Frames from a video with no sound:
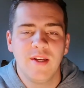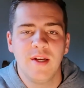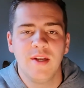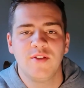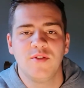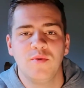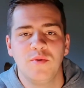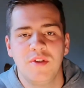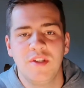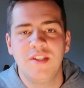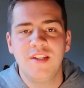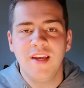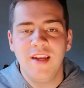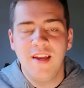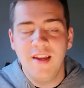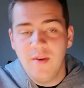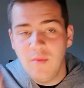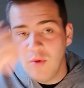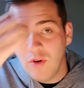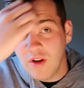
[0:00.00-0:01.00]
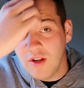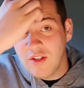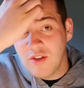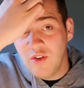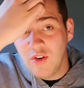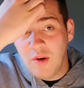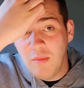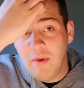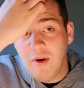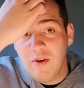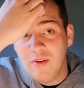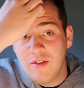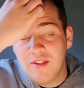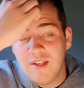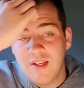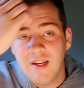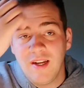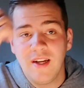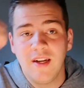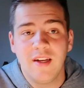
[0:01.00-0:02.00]
So today we're going to talk about
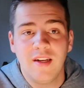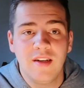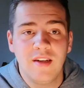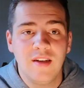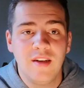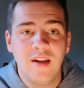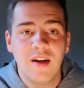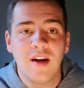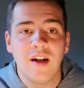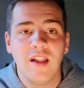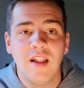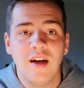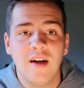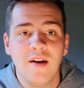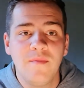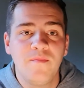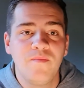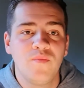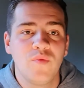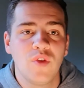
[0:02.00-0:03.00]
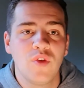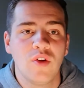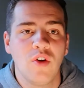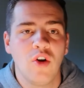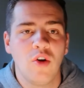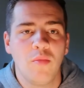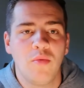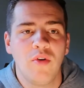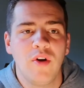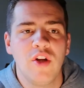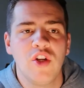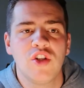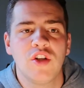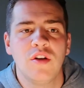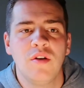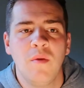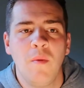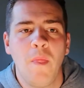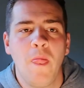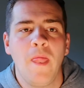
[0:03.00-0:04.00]
Nikola
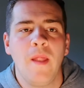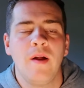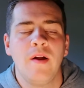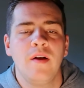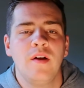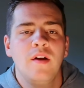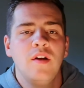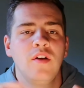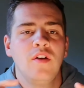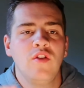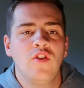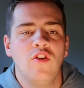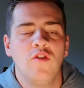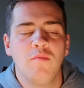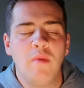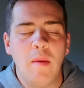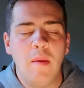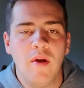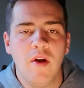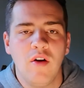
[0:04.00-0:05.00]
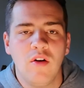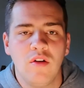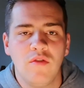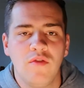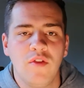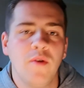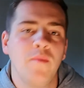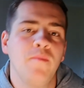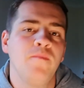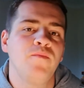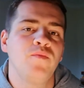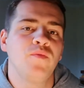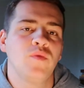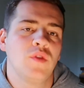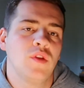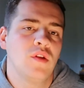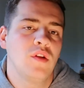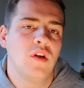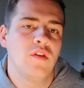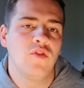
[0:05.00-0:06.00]
Corporation. You've maybe heard of them.
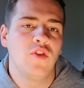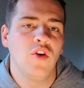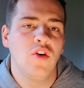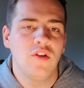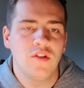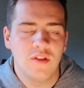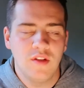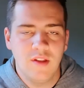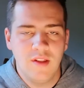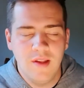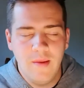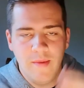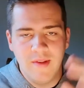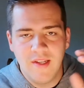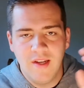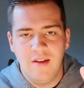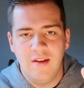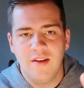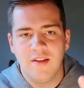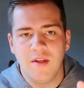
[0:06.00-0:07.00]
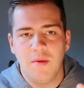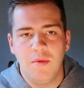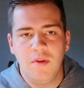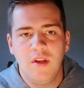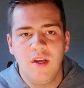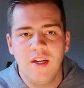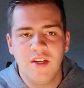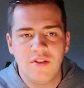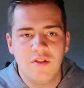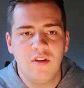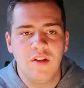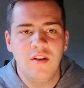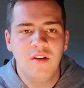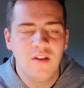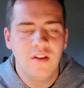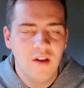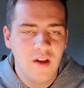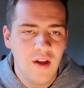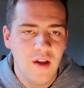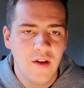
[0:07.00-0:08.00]
If not, let me tell you something. Yesterday,
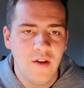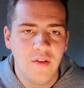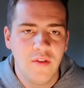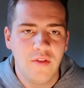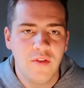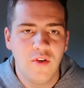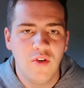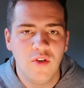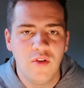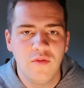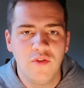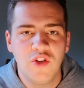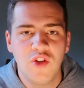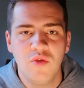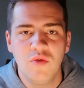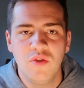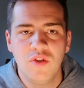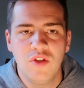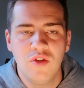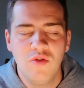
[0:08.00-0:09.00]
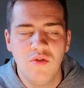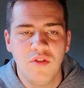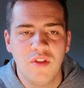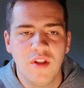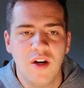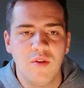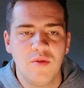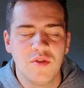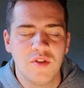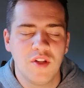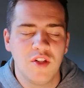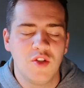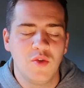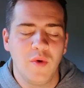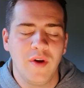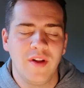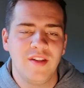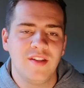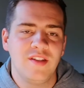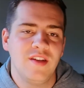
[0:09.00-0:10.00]
3rd of June
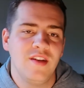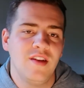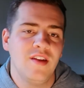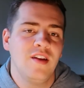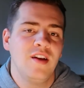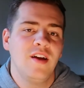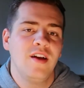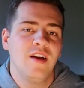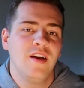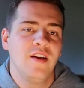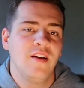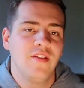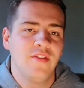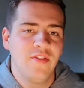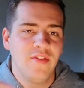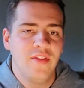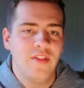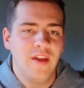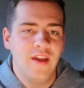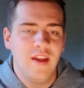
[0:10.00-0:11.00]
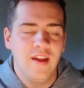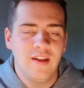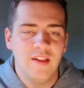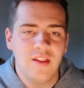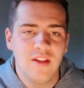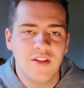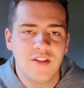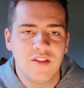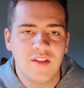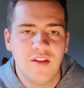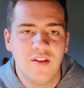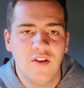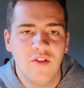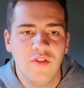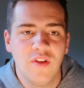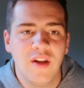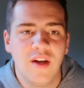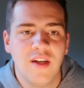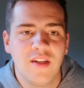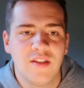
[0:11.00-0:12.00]
2020, they listed on the
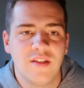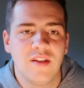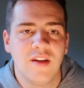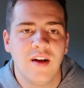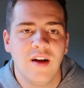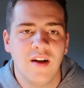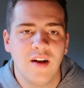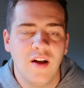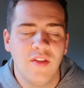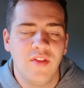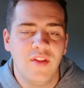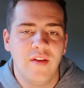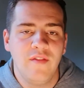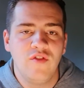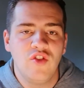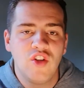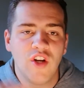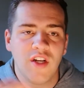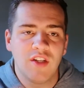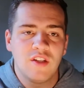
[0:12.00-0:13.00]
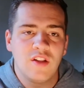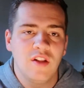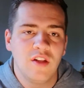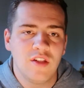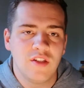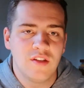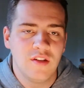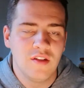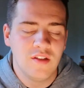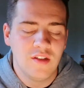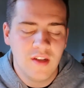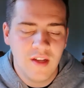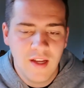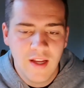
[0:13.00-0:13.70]
NASDAQ, and they've just listed.